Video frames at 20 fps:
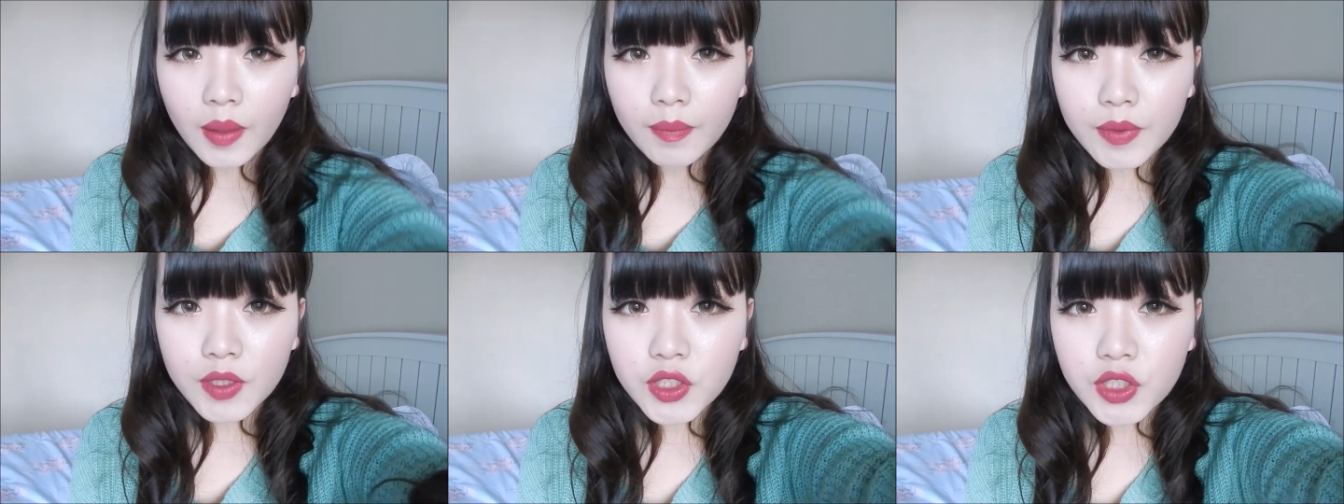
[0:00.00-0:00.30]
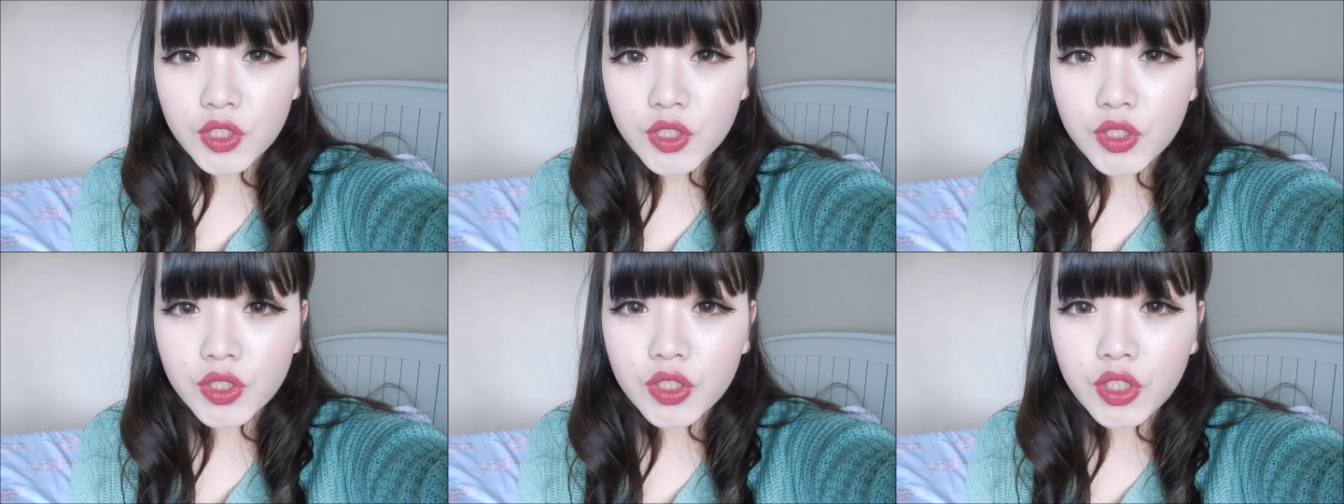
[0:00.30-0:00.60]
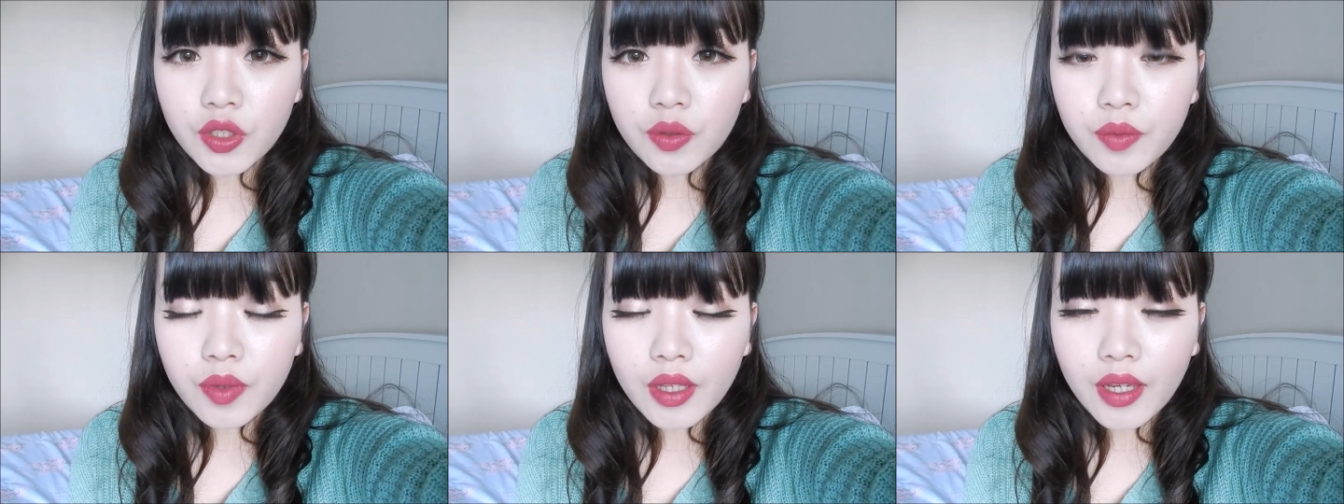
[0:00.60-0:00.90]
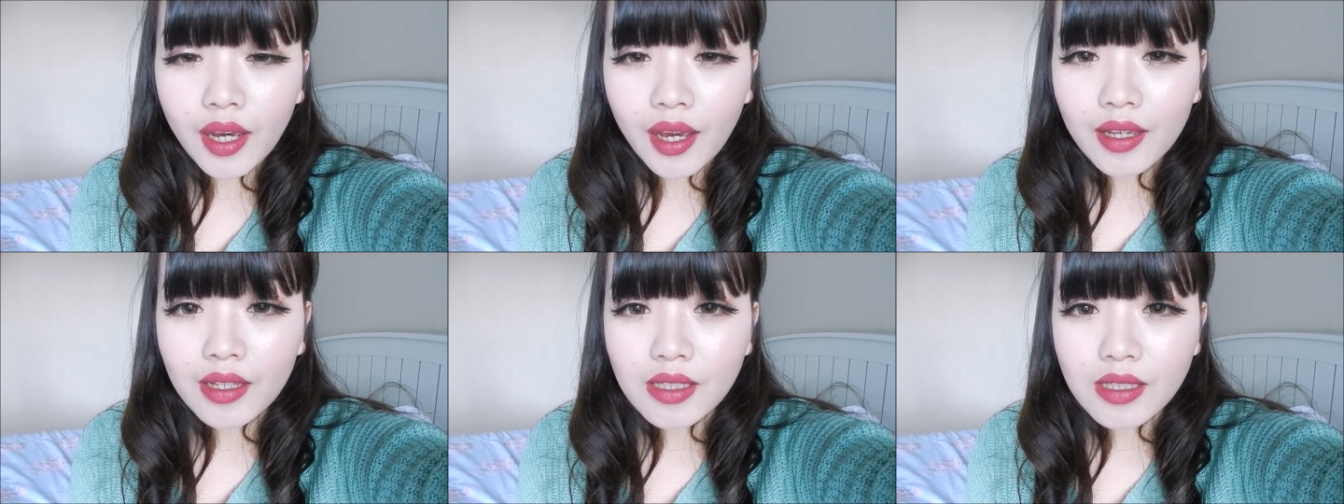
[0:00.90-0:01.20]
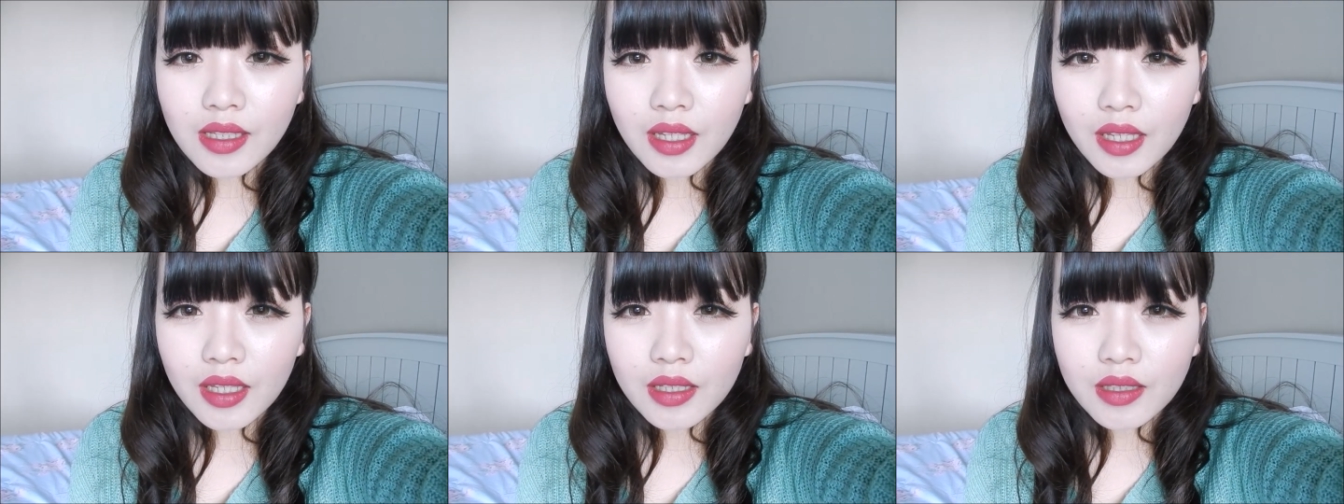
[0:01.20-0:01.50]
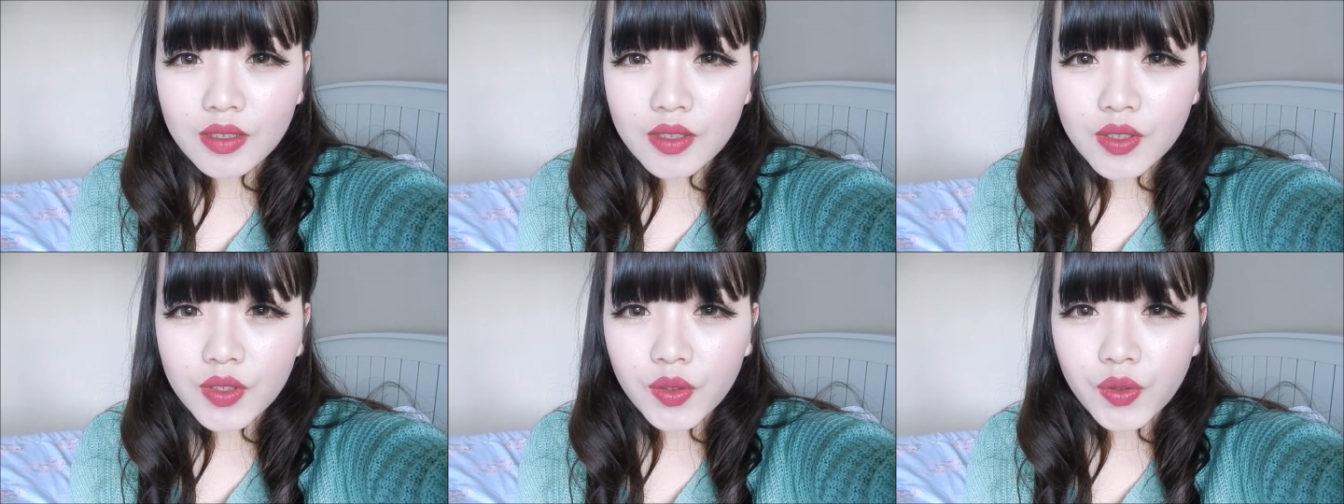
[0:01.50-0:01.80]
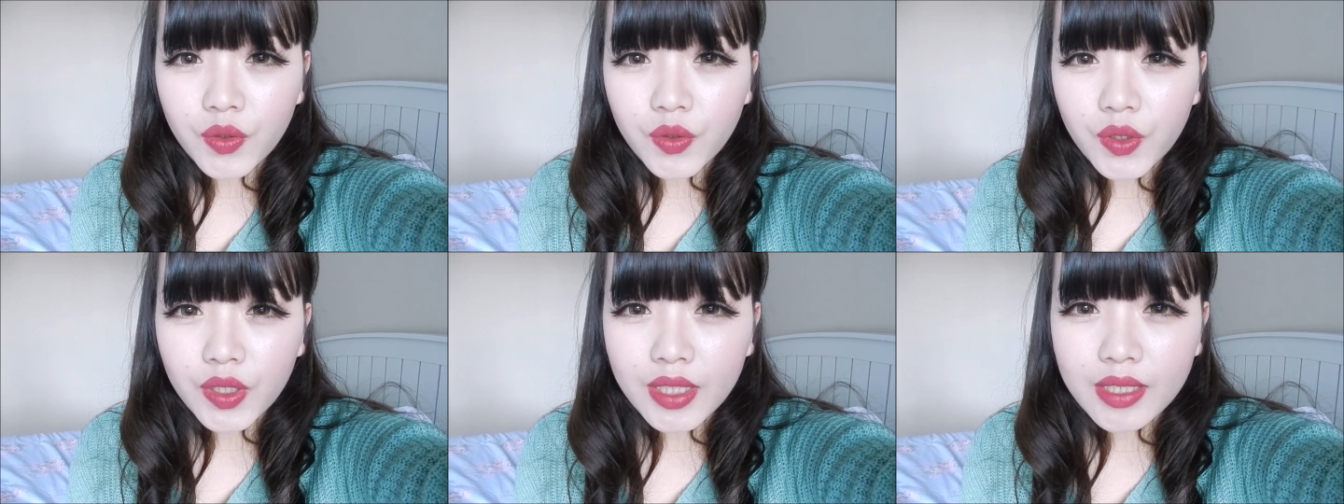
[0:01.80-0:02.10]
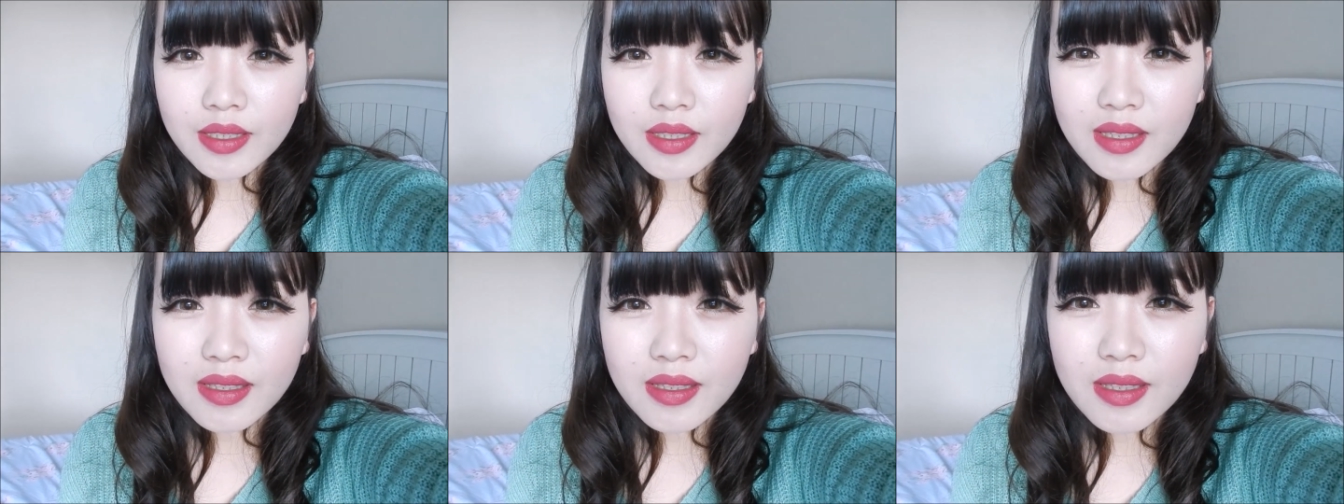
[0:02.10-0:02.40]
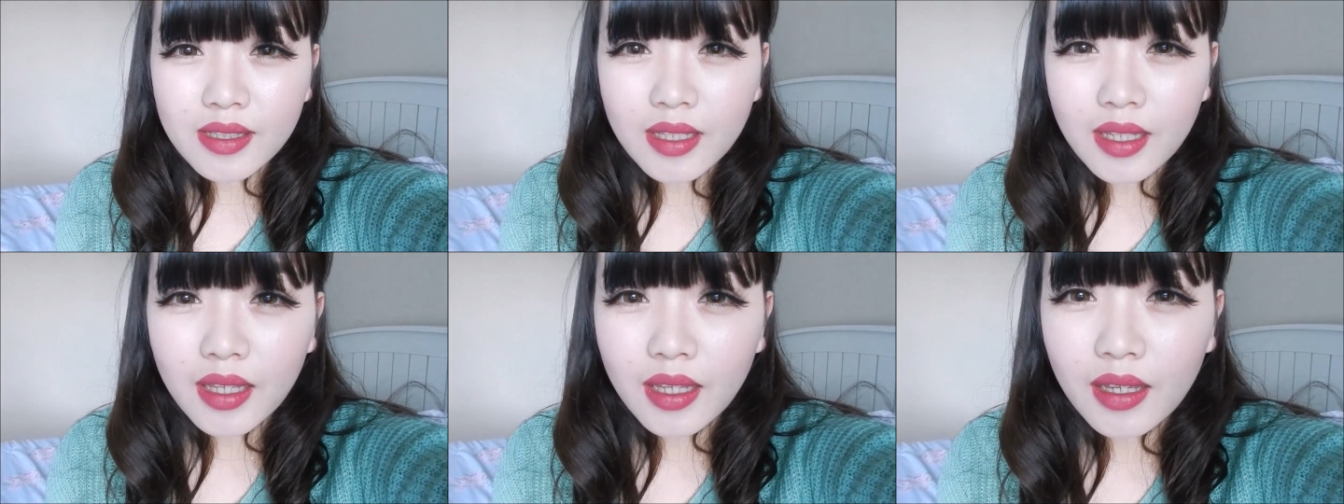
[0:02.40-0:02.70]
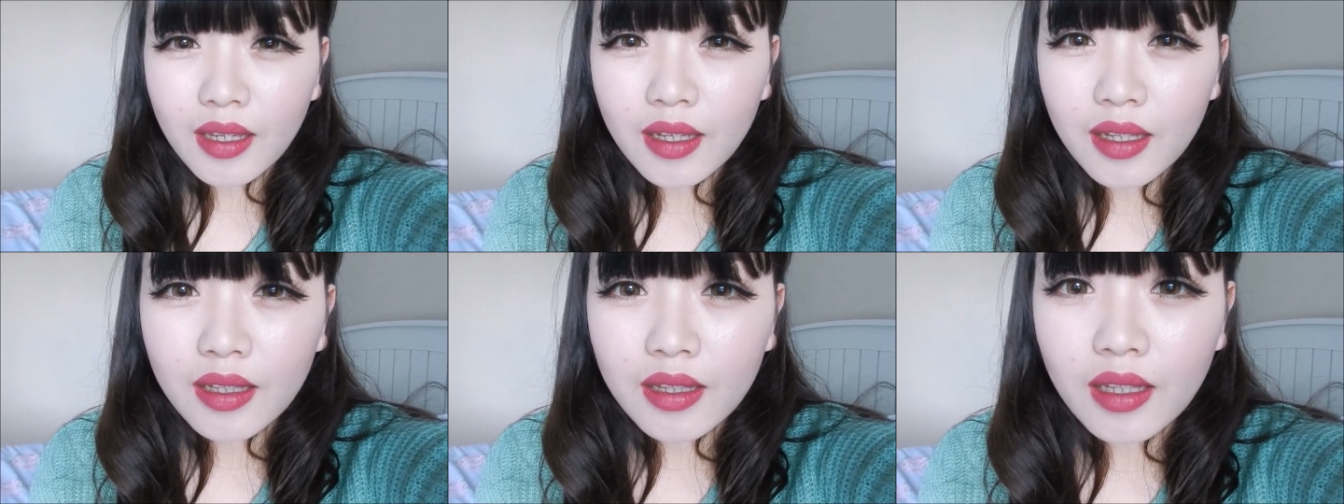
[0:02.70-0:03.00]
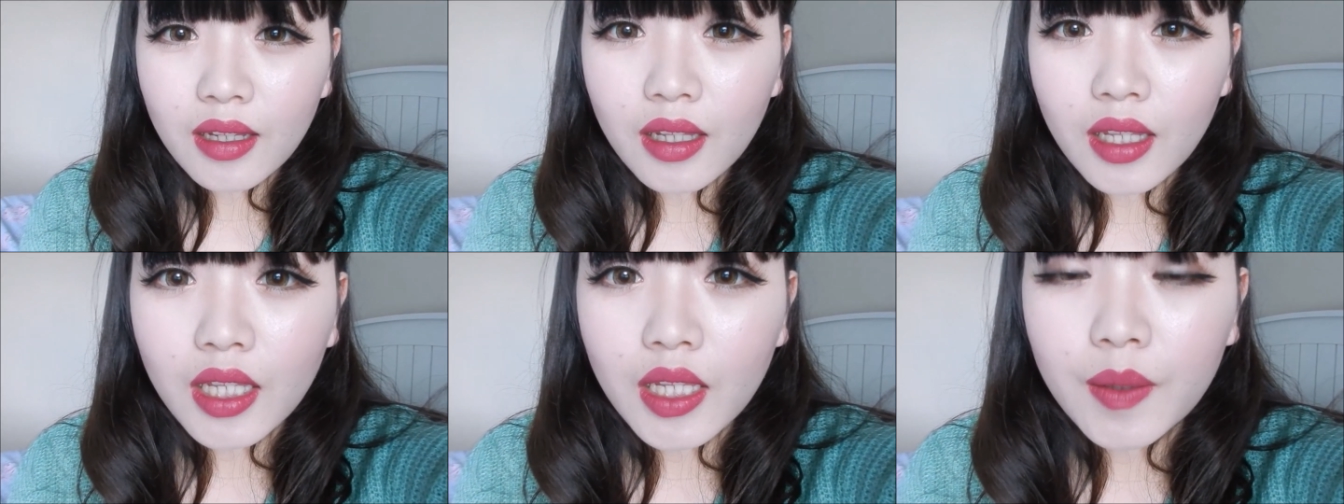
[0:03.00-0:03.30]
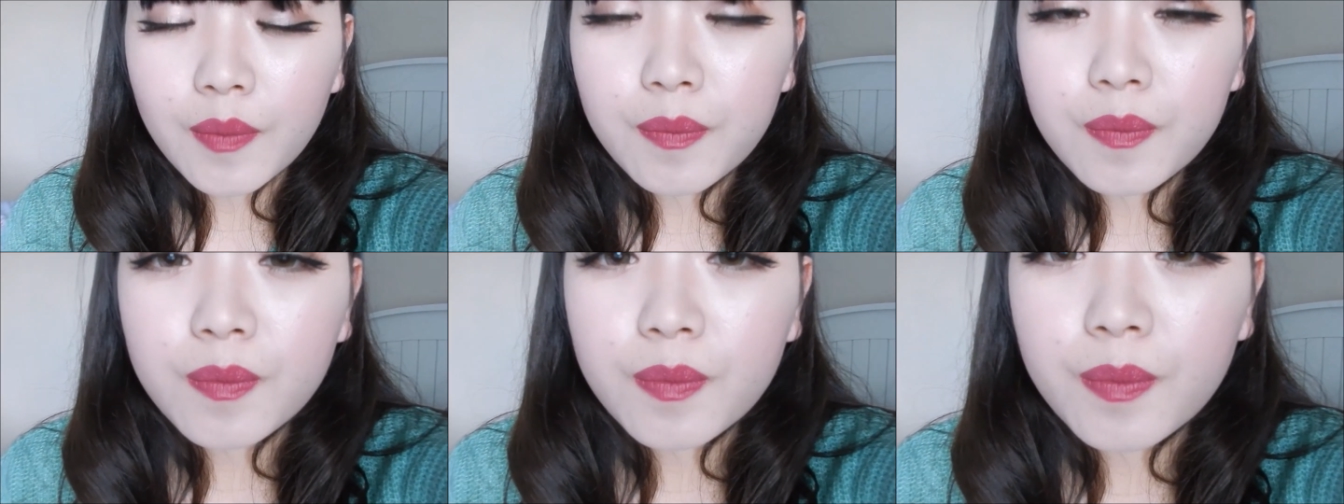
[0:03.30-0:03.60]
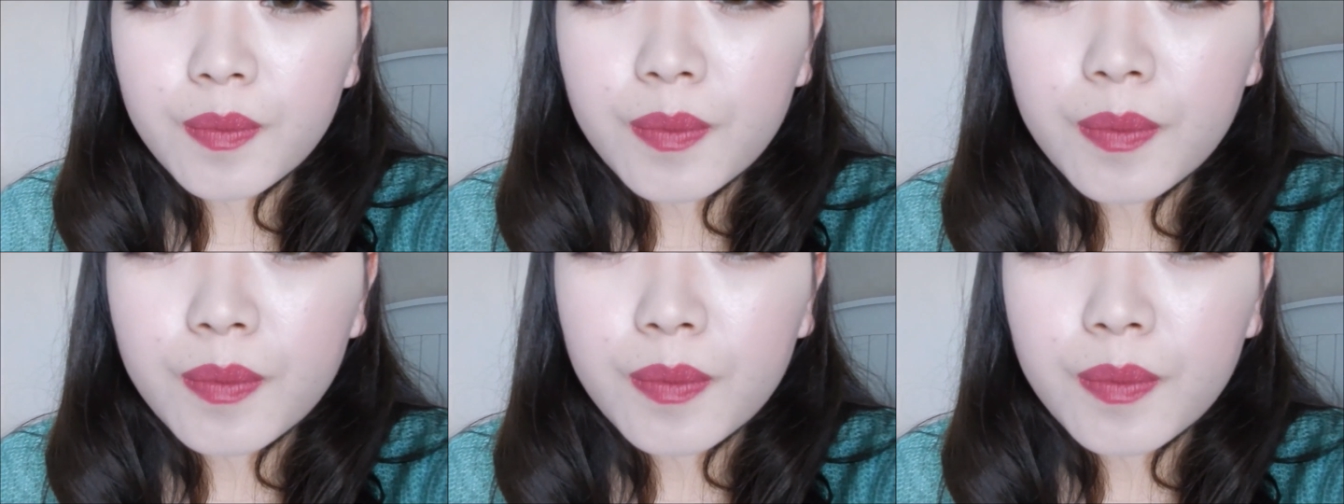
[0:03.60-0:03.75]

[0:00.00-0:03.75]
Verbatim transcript: let me just zoom you guys in so you can see the lip